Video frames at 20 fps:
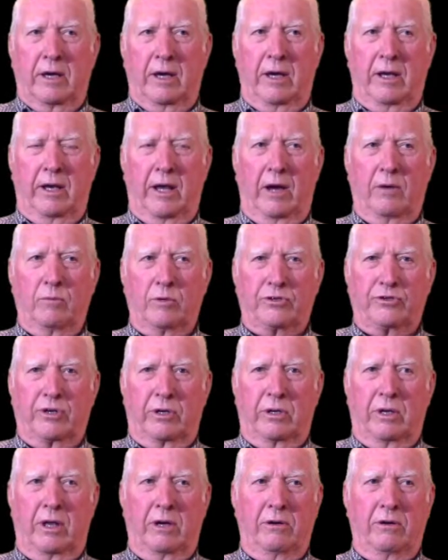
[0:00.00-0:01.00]
and I was
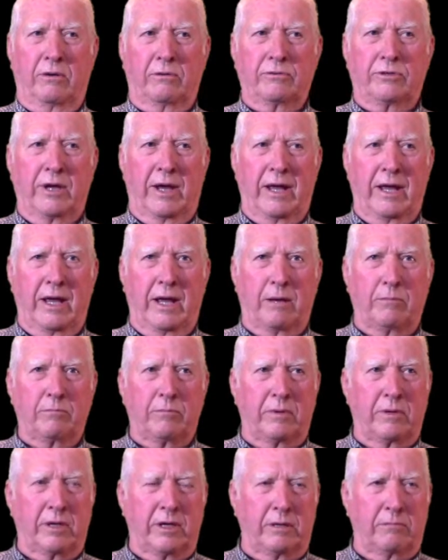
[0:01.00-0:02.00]
a long
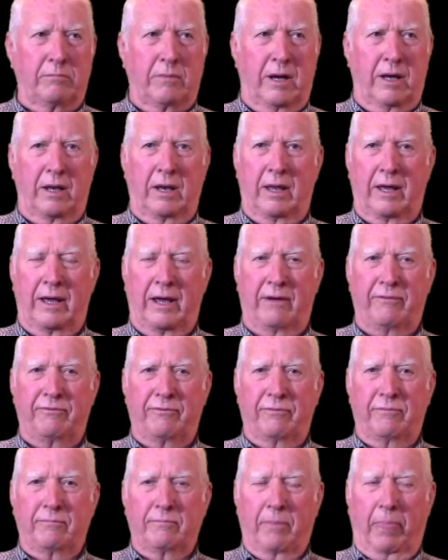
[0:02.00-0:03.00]
time in my
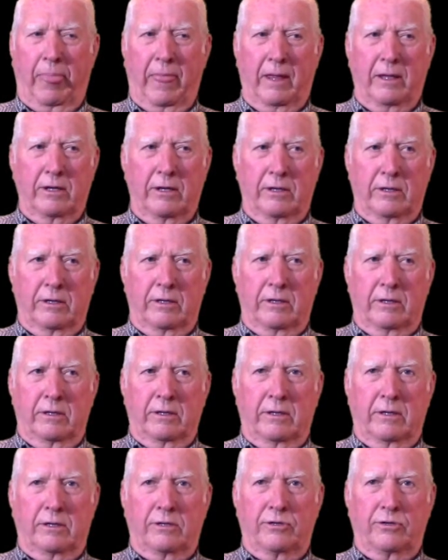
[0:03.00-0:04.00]
life
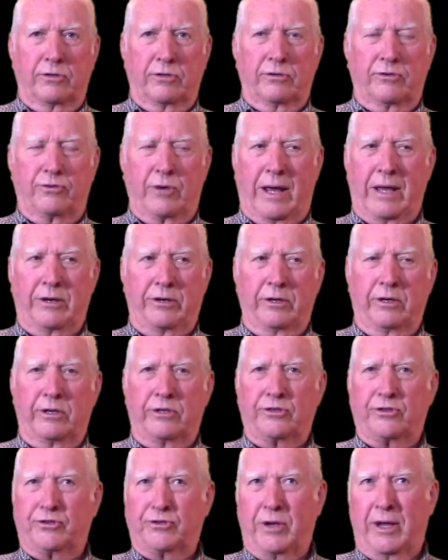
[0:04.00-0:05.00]
trying to
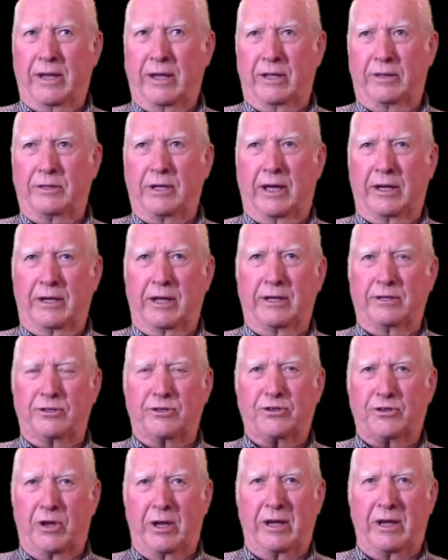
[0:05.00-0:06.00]
understand that
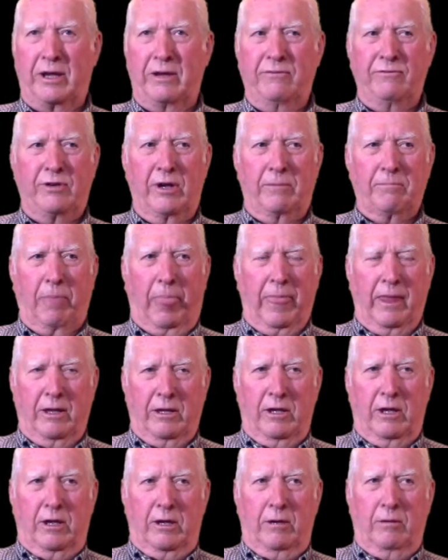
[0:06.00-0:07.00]
getting saved,
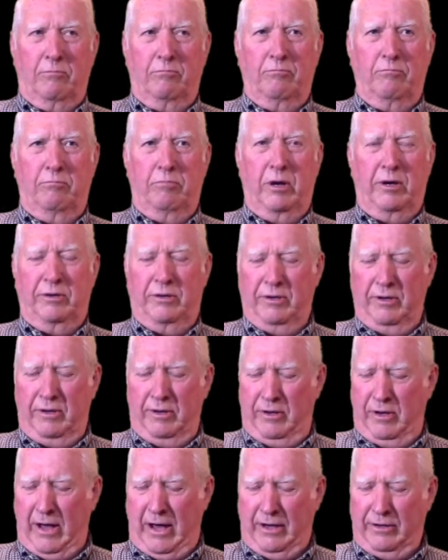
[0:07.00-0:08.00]
but
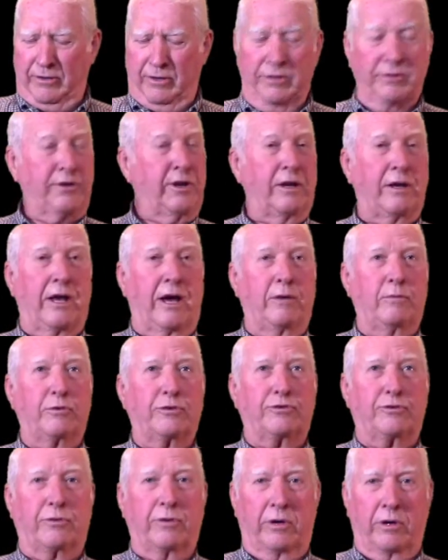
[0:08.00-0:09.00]
not until I
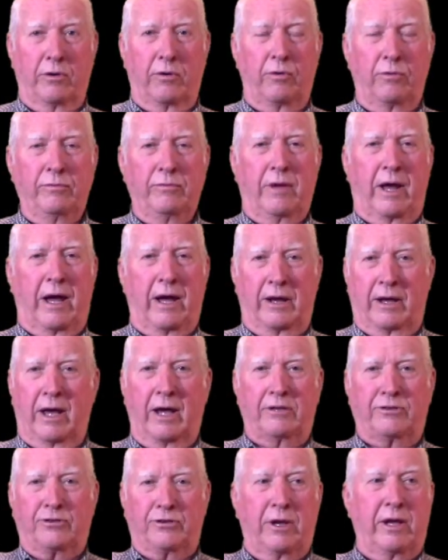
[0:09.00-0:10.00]
was grown. I
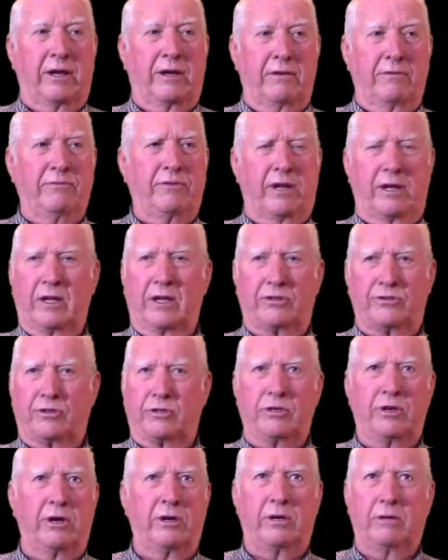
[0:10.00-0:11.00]
got saved as
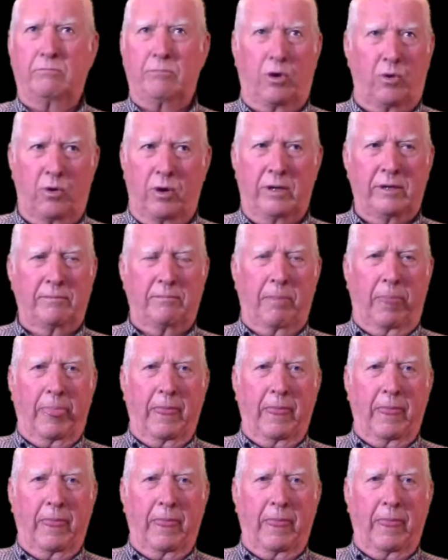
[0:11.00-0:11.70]
a young boy,